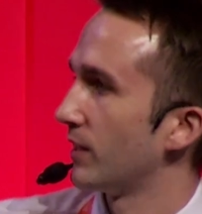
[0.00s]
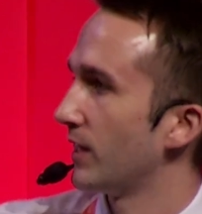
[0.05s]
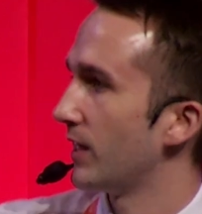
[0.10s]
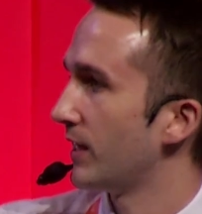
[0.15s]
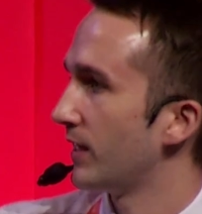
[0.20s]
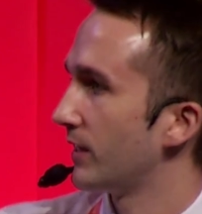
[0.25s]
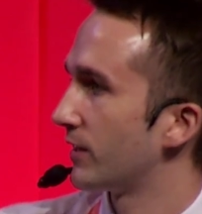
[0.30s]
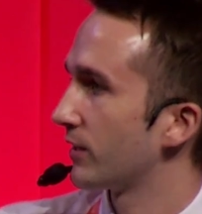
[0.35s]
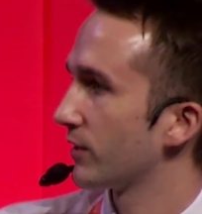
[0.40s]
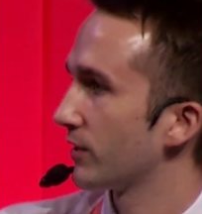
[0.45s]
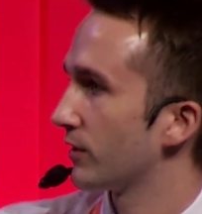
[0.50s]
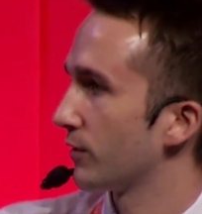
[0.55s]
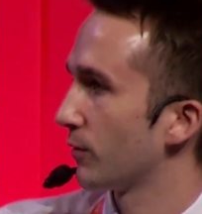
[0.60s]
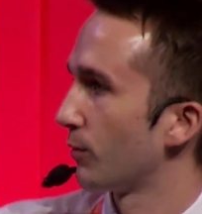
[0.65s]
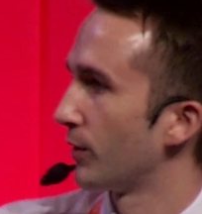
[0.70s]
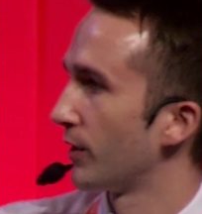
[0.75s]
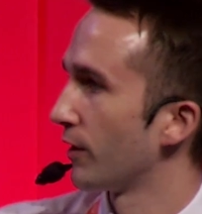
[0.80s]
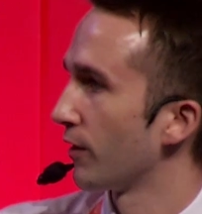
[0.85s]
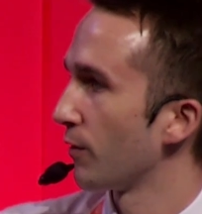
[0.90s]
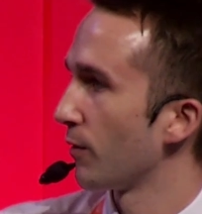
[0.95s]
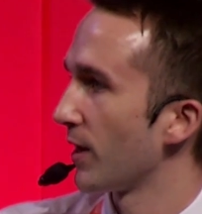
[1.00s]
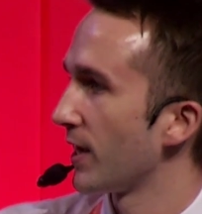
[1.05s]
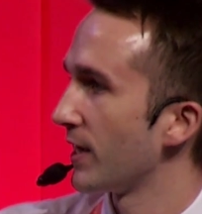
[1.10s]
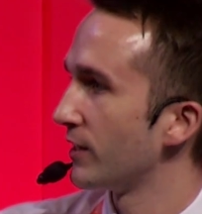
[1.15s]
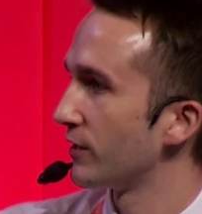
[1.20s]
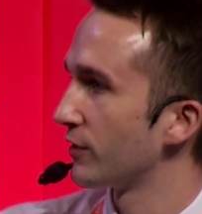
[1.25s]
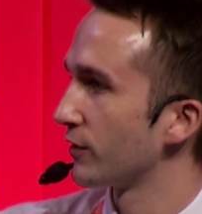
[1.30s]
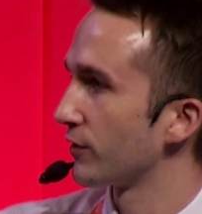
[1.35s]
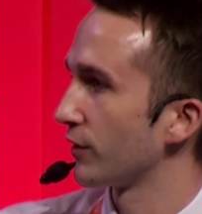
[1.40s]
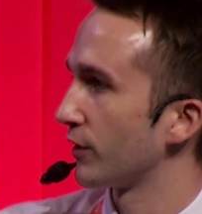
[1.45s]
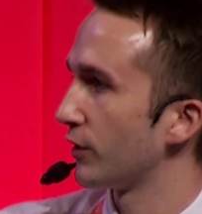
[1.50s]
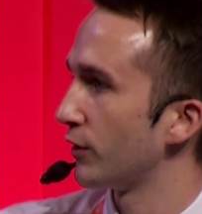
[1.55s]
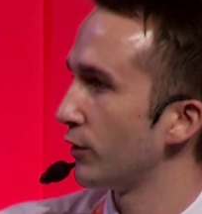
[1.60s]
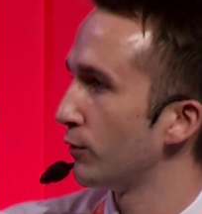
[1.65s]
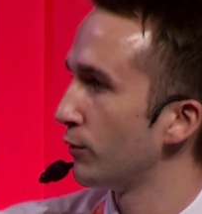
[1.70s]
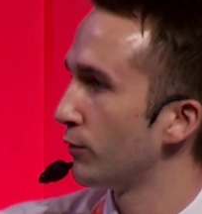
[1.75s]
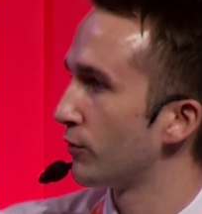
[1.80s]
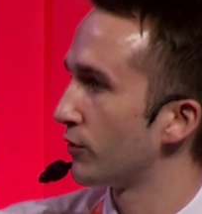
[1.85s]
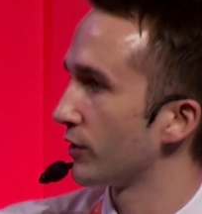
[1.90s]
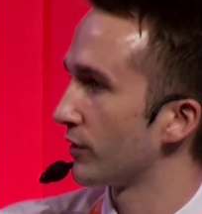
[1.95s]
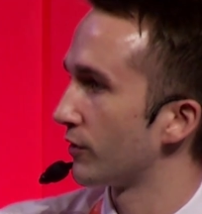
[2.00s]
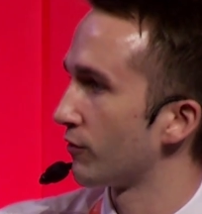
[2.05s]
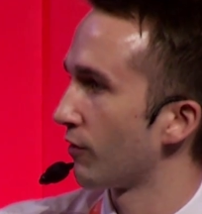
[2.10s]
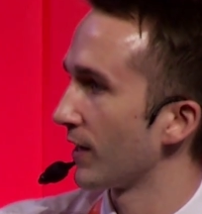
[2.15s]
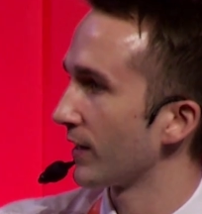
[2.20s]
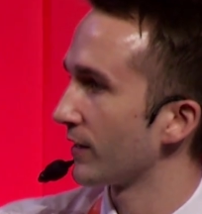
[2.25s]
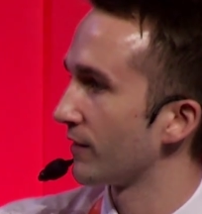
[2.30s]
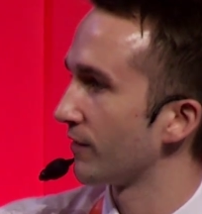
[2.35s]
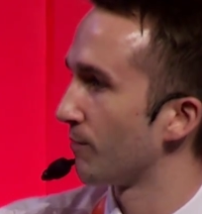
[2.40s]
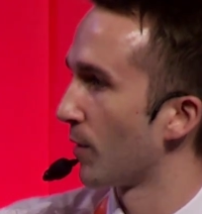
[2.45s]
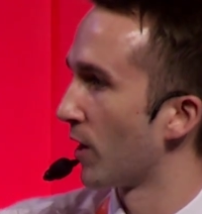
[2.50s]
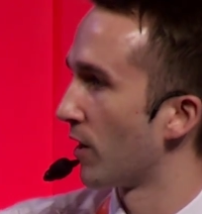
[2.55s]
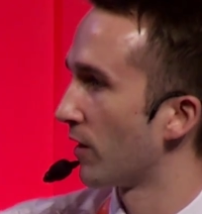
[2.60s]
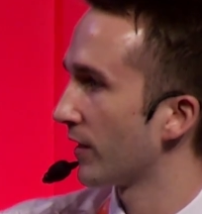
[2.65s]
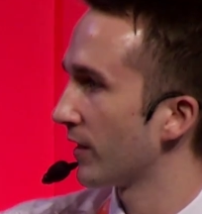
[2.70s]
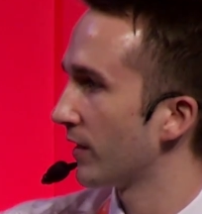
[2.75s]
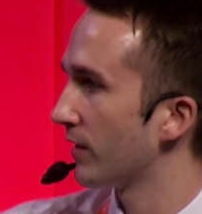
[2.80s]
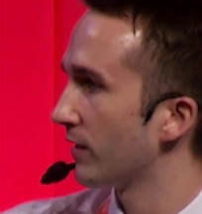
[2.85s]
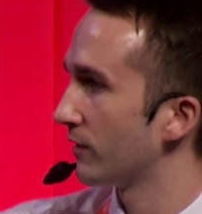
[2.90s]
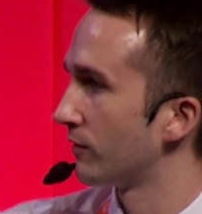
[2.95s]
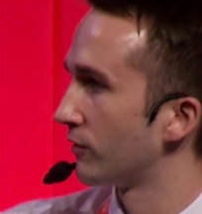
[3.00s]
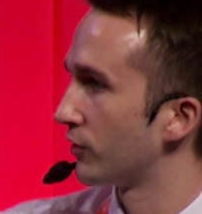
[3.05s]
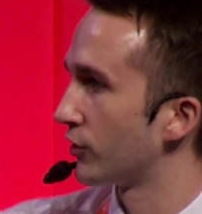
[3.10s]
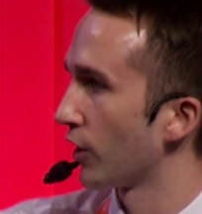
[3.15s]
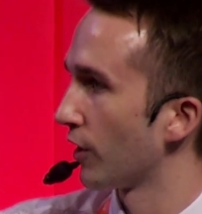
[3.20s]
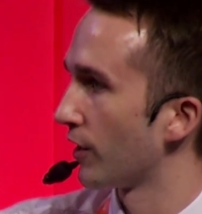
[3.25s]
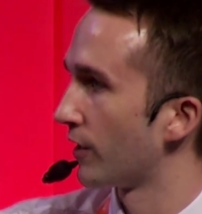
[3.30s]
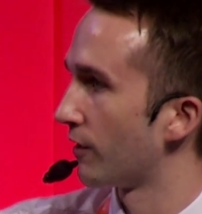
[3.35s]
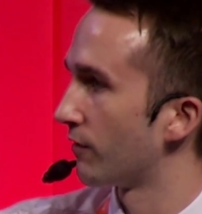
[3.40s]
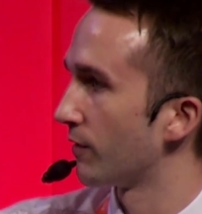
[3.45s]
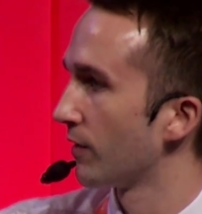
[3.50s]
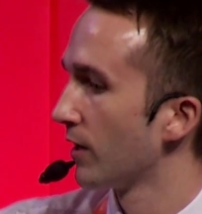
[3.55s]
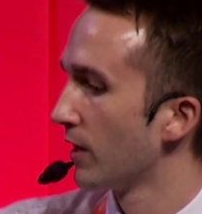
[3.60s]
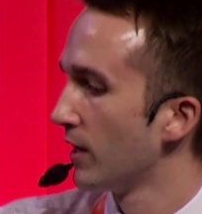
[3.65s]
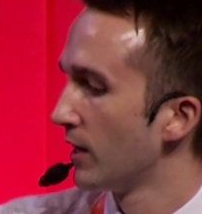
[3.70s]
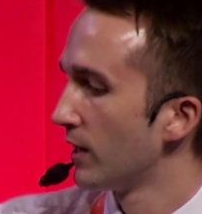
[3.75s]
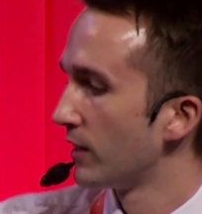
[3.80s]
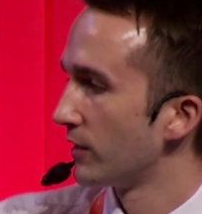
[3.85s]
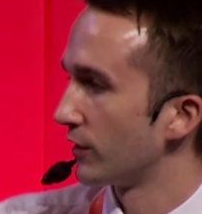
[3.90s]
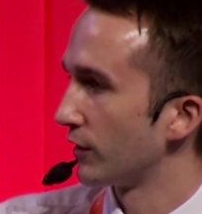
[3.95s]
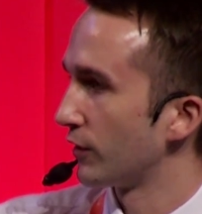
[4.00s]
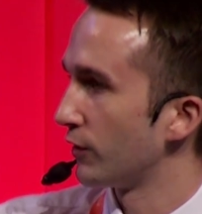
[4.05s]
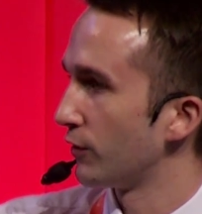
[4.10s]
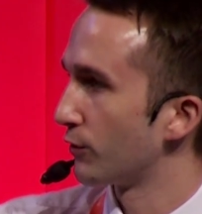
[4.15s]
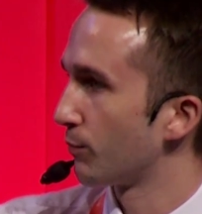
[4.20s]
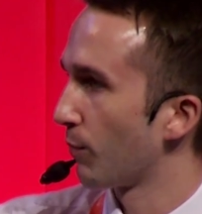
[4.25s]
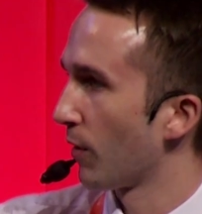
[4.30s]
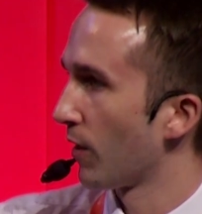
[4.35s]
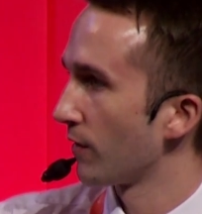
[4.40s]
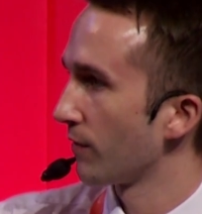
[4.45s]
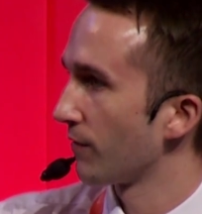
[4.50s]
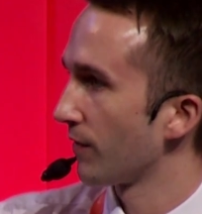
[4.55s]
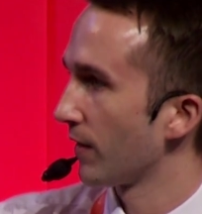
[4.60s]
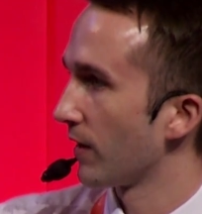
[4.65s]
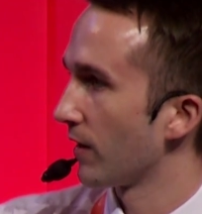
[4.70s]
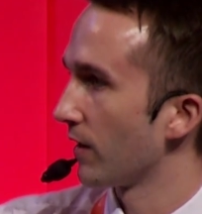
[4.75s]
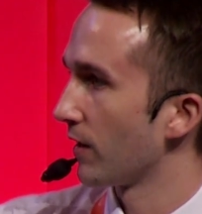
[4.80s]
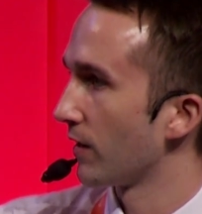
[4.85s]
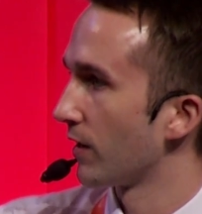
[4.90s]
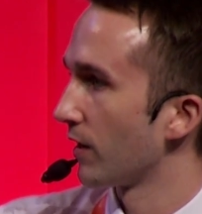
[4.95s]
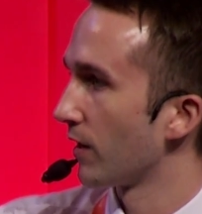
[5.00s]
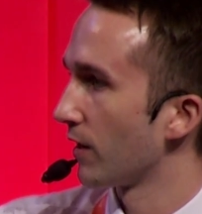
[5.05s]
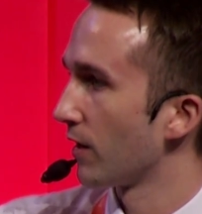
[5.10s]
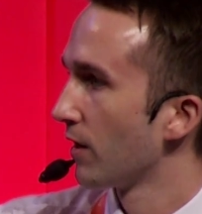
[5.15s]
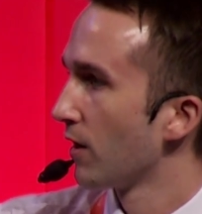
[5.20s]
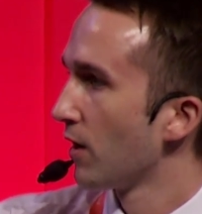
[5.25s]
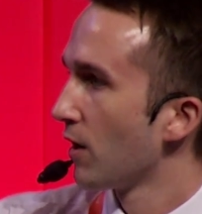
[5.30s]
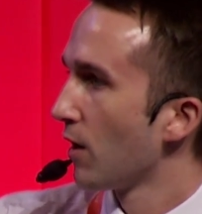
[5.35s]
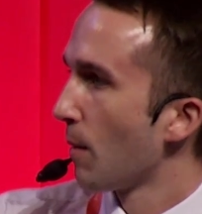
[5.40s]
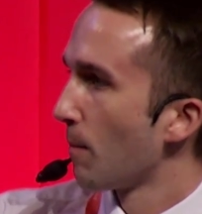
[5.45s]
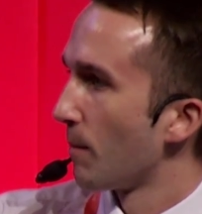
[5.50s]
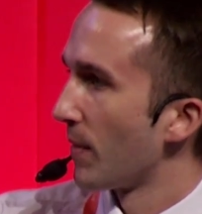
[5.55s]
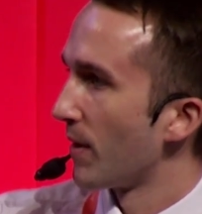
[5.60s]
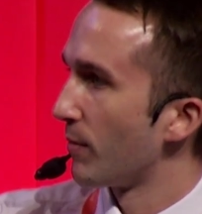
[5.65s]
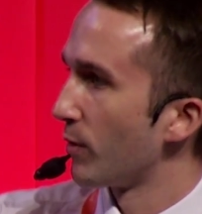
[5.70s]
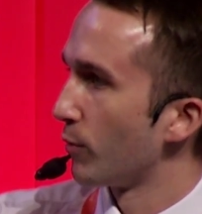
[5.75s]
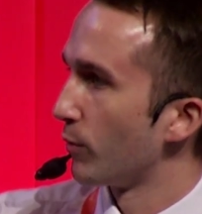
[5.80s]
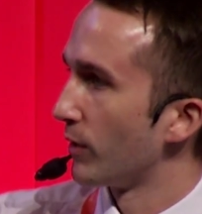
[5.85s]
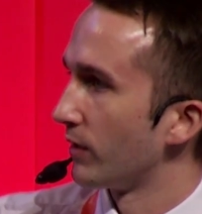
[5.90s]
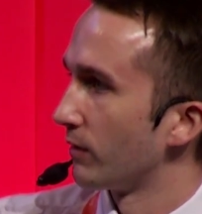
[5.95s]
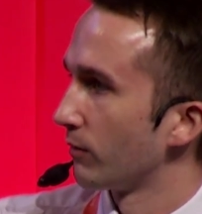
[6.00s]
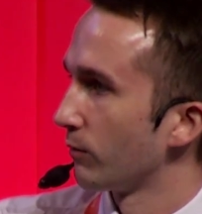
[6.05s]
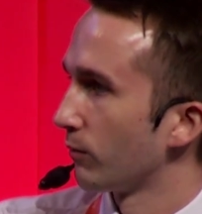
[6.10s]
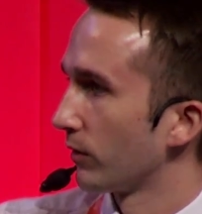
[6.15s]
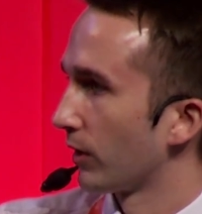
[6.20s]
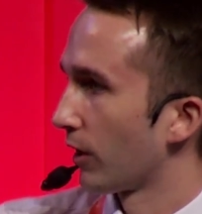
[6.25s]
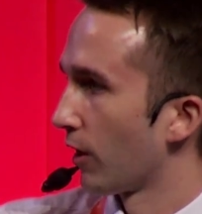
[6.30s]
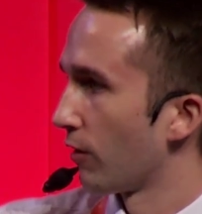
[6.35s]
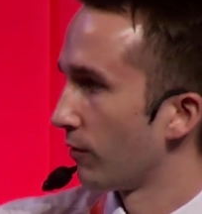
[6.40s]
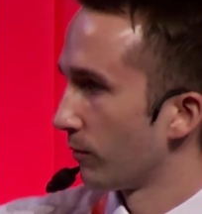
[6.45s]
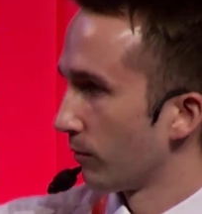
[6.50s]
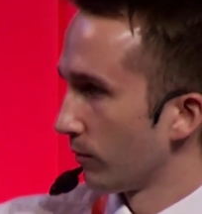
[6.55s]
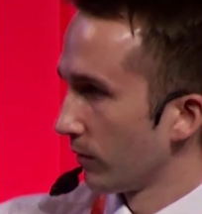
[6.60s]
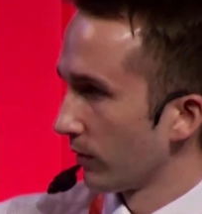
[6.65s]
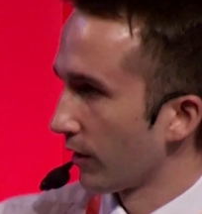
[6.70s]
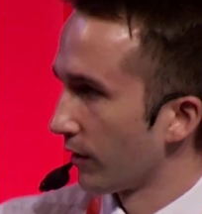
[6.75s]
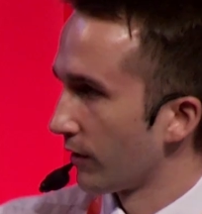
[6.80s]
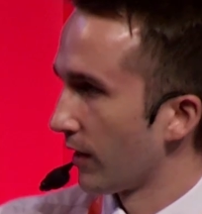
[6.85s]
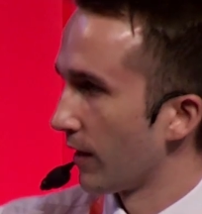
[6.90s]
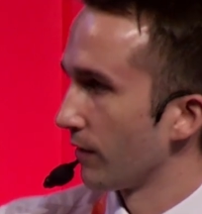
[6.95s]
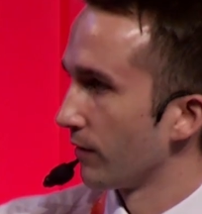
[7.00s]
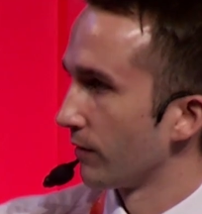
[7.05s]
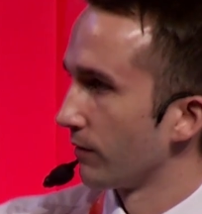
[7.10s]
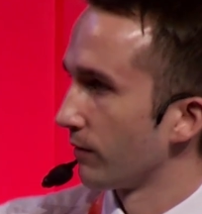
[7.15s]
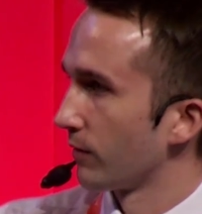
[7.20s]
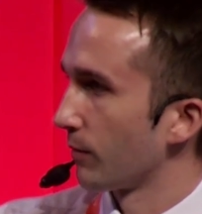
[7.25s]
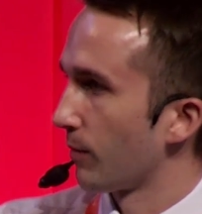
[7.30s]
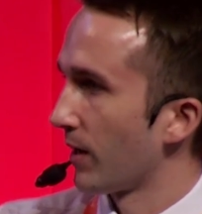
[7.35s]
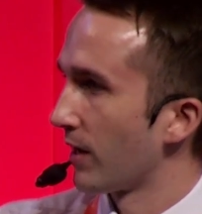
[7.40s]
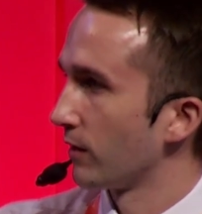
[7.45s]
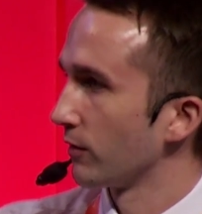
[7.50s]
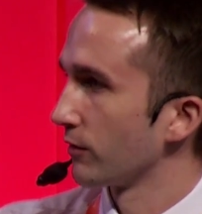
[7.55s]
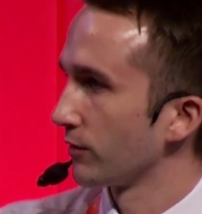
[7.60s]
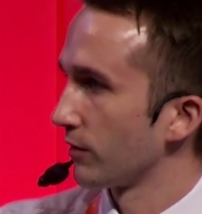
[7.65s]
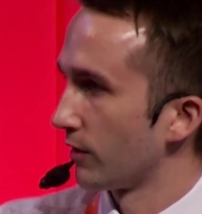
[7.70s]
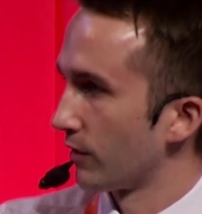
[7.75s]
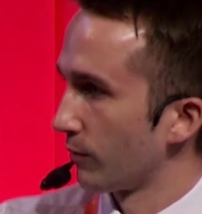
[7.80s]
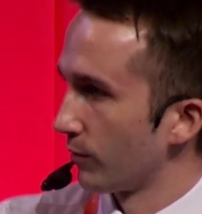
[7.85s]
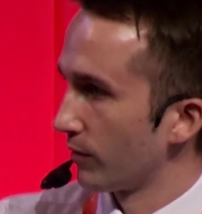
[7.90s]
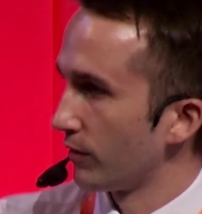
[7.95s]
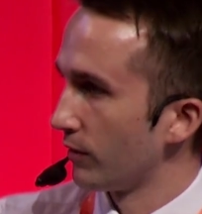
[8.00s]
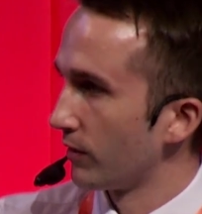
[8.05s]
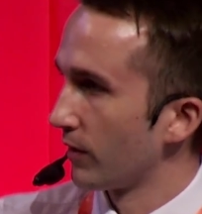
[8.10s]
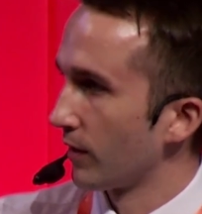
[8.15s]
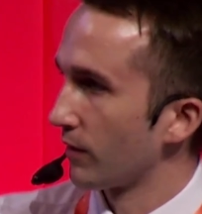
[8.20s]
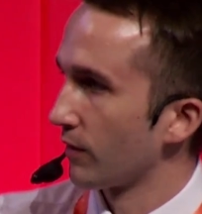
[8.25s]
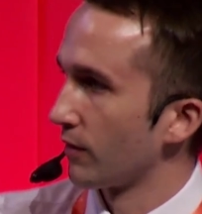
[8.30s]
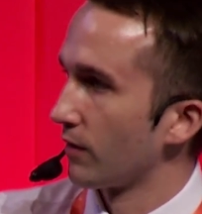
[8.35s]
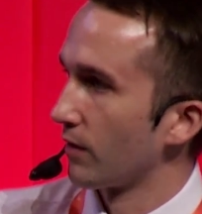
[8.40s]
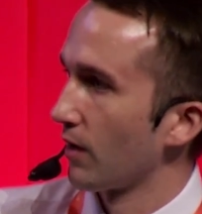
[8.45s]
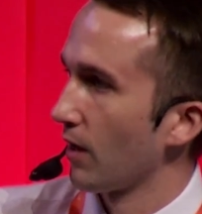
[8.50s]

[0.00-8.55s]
east, we know Asia's a huge, attractive market, and China is a huge part of that. And maybe we'll go down the panel, starting with you, Nathan.